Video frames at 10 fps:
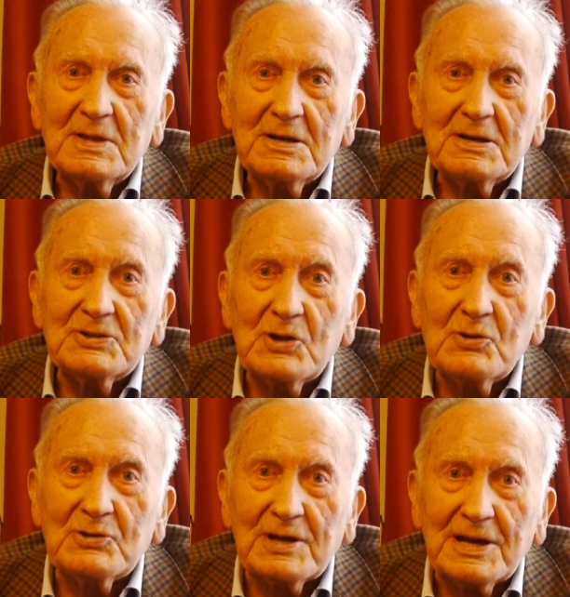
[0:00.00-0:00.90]
got
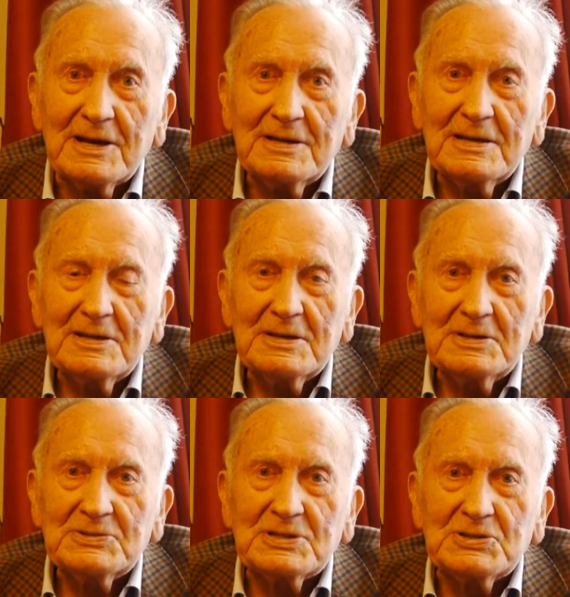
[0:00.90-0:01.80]
hungry
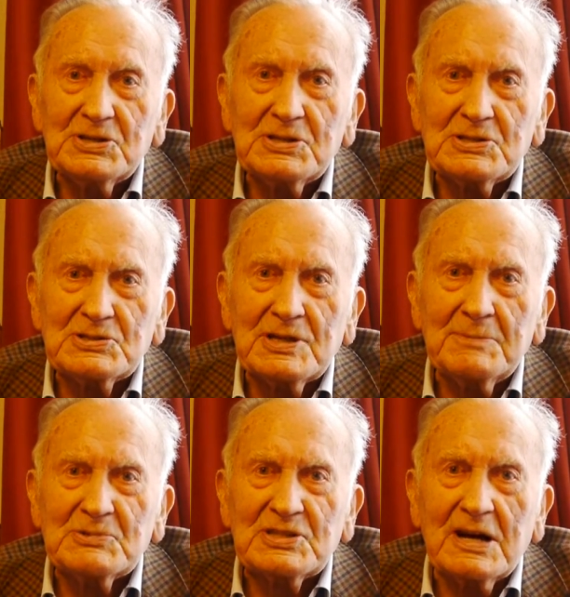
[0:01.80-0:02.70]
said, Jesus, I'm
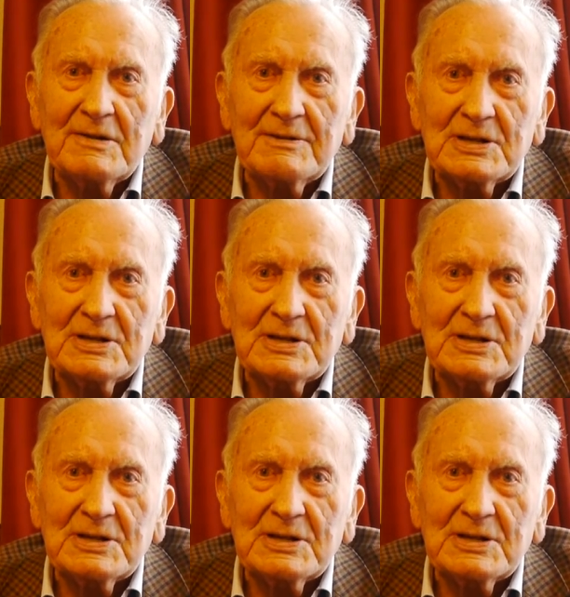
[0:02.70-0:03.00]
starving.